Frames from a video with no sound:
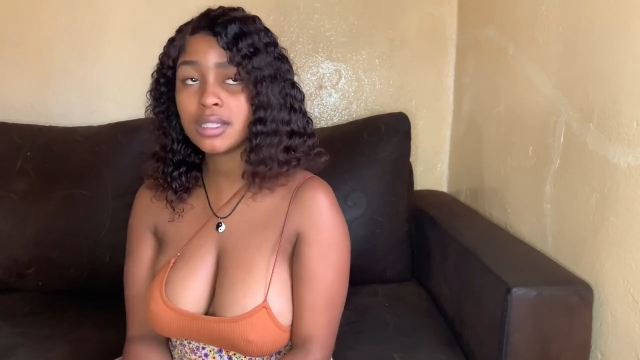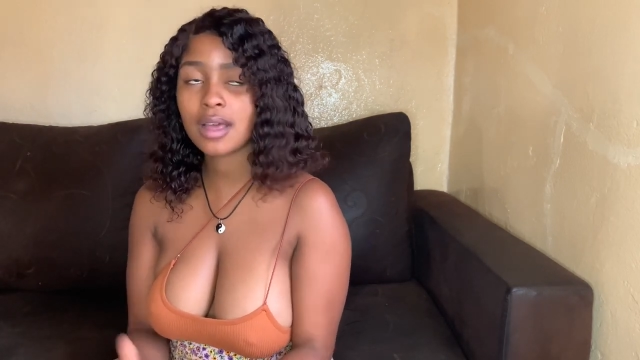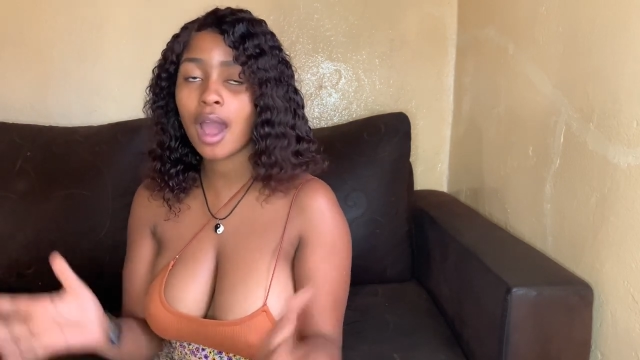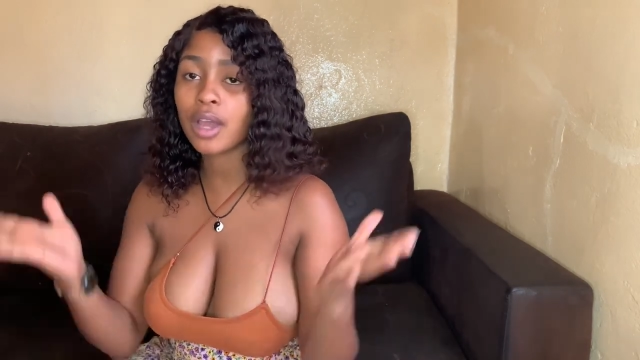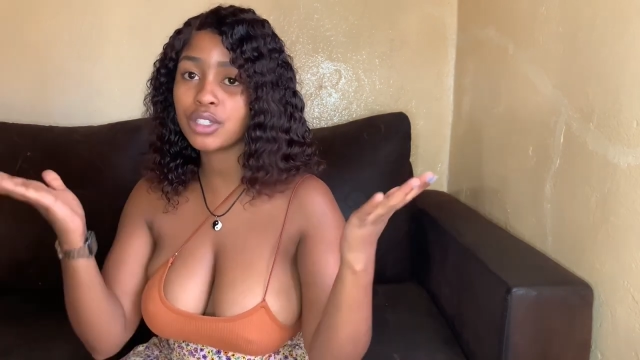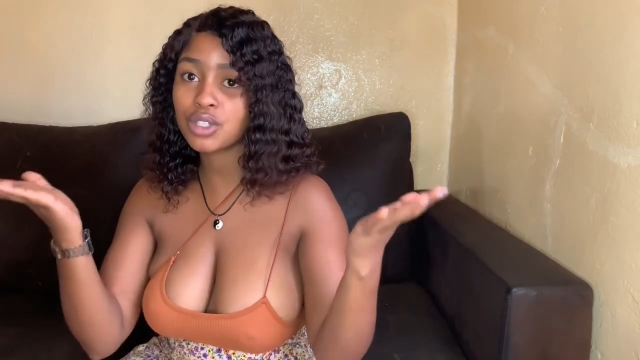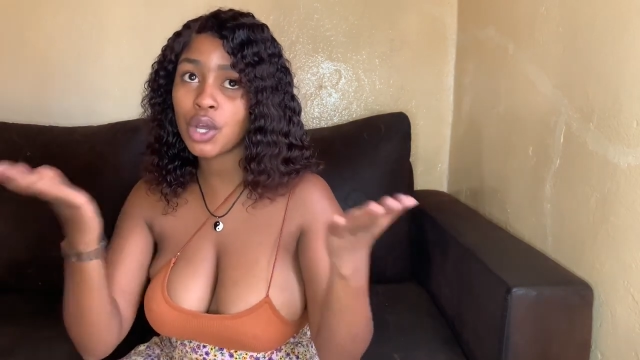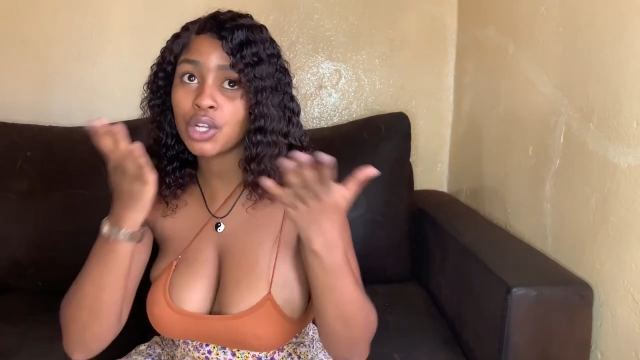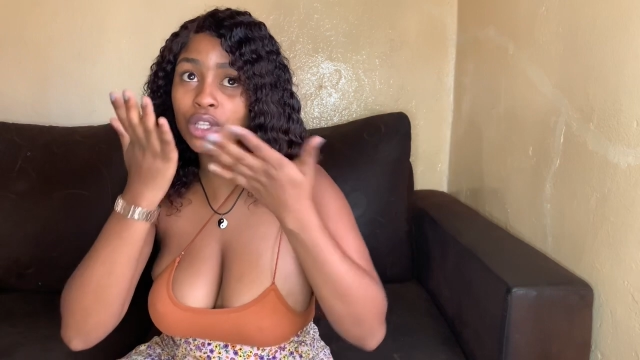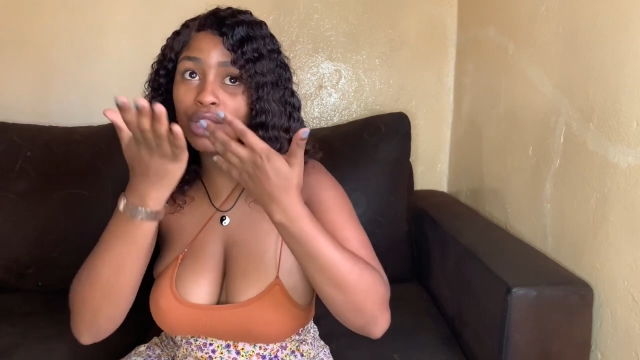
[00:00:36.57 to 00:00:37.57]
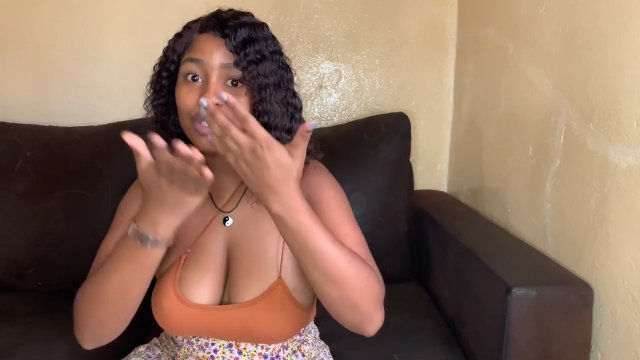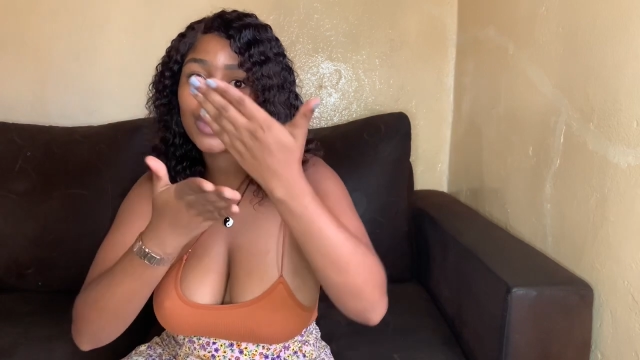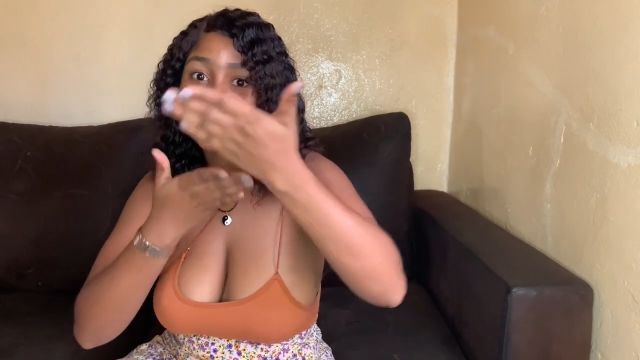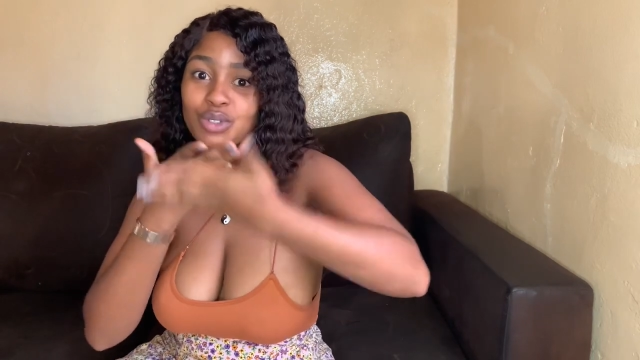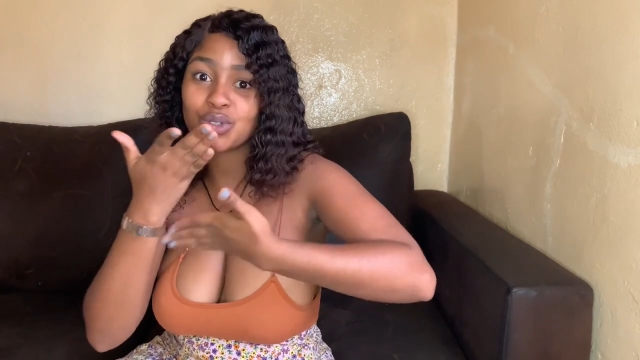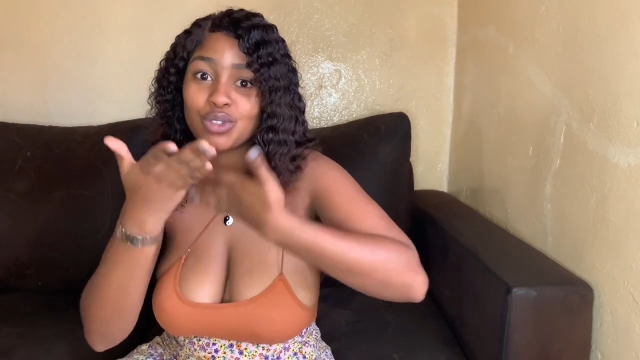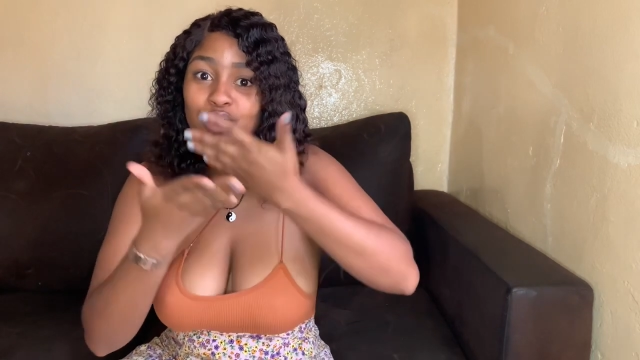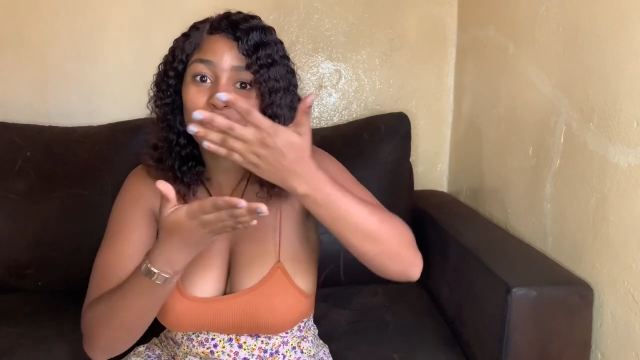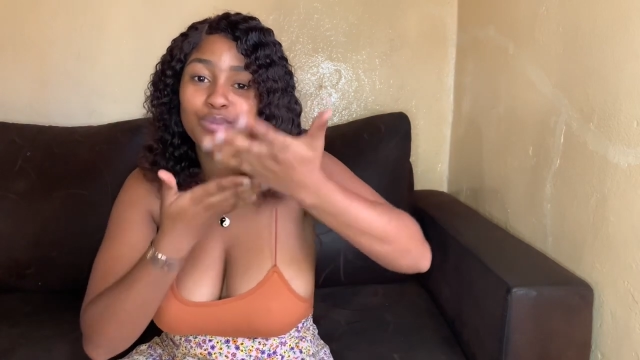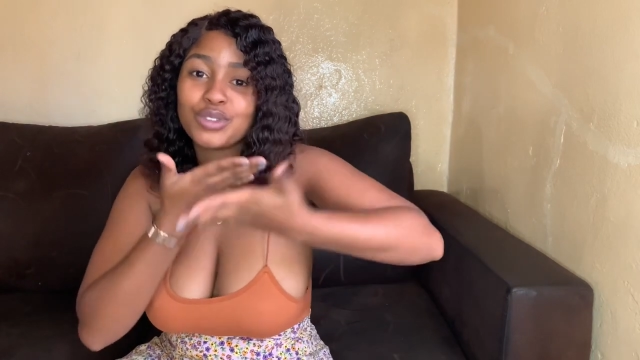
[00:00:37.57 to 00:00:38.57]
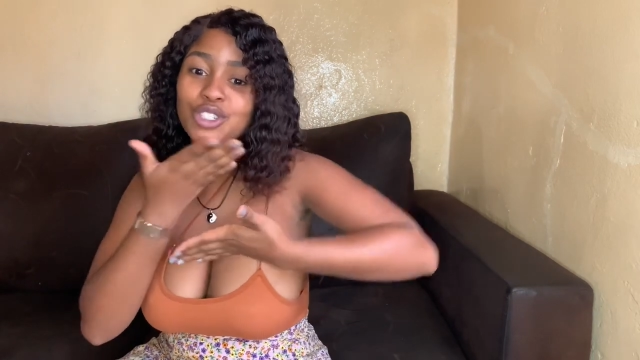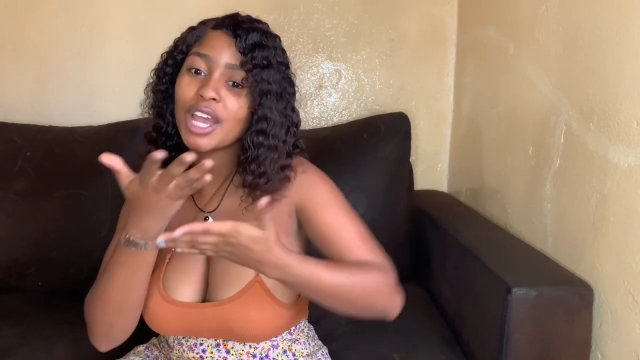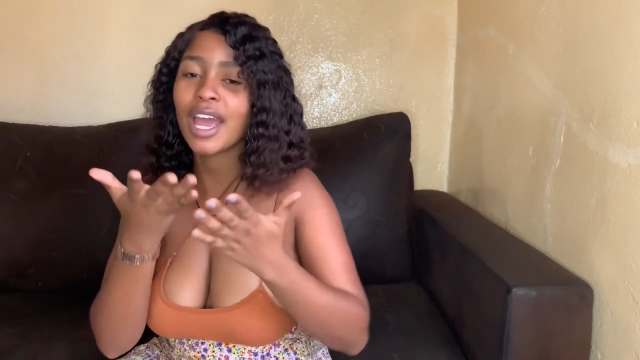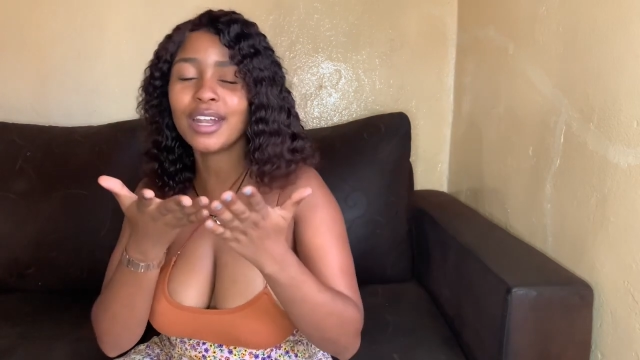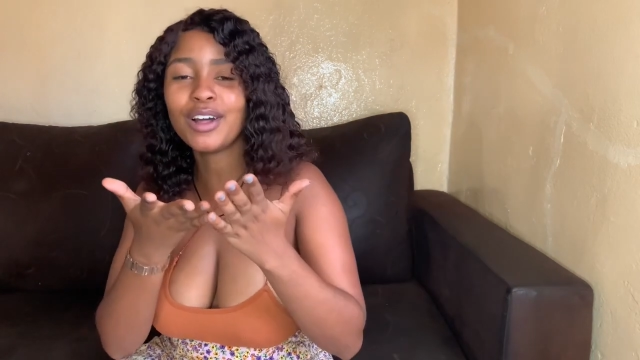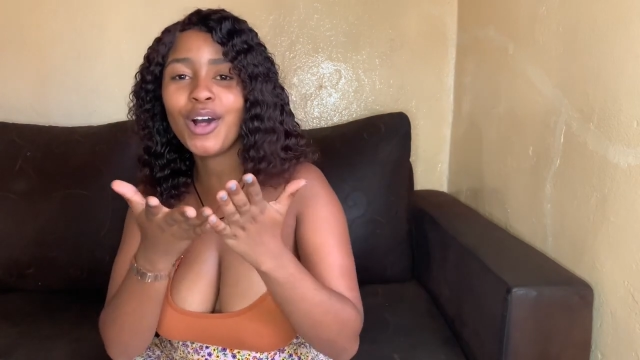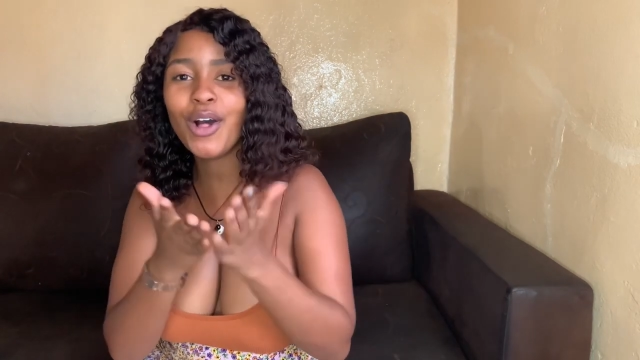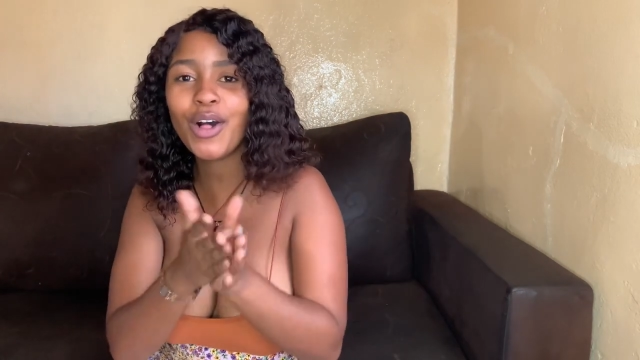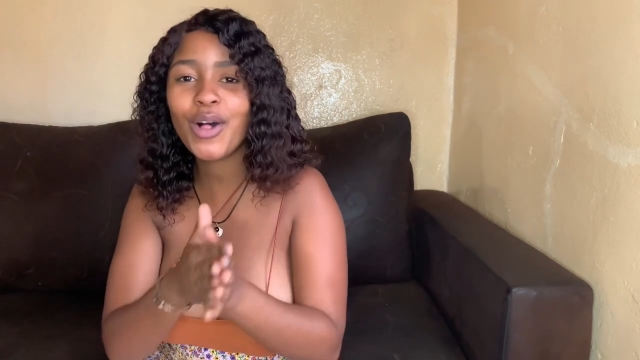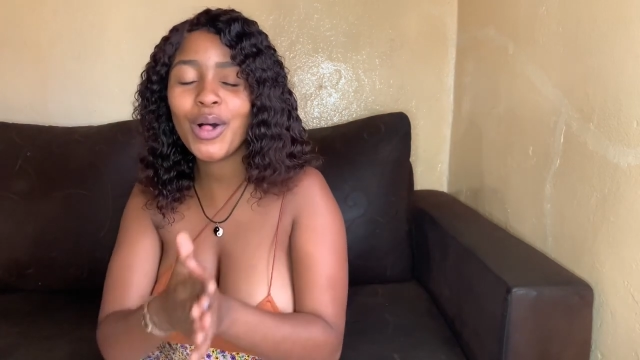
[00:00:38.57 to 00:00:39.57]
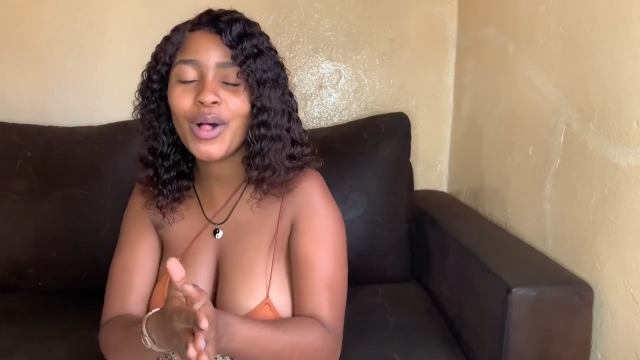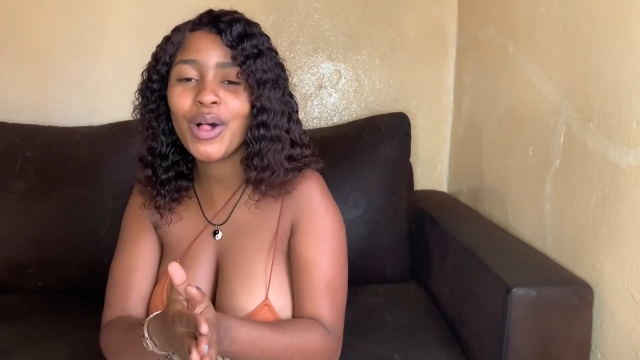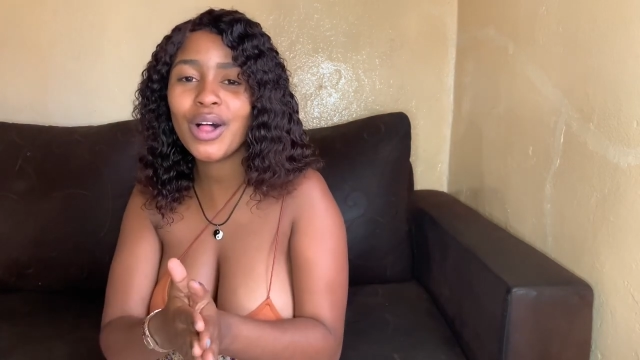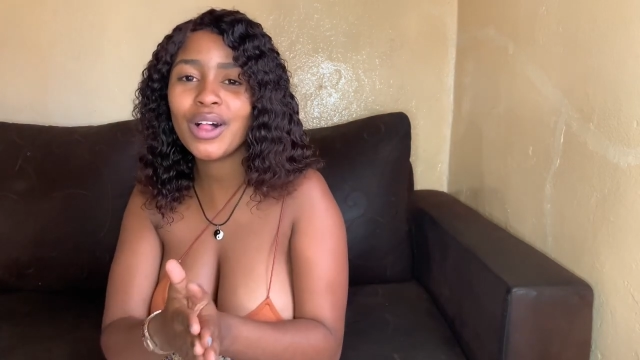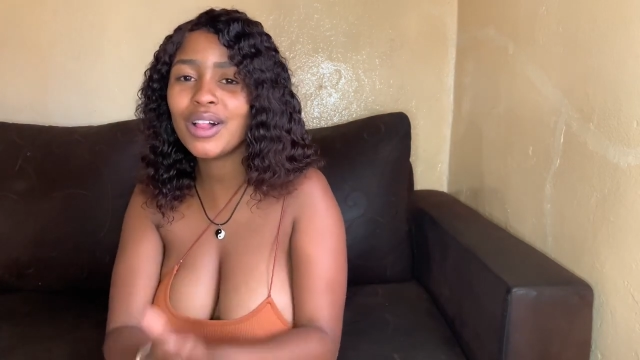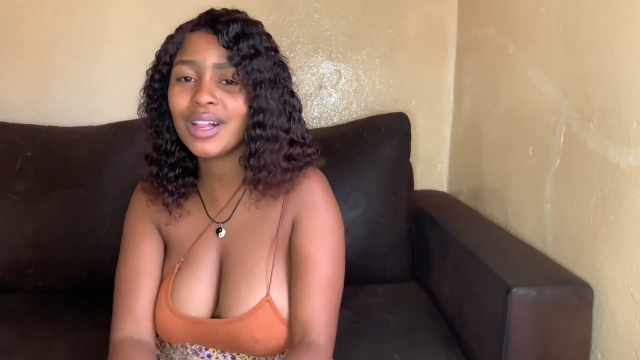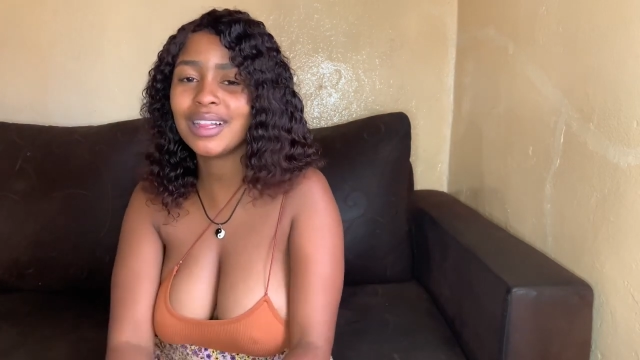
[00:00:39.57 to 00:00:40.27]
I started this YouTube channel.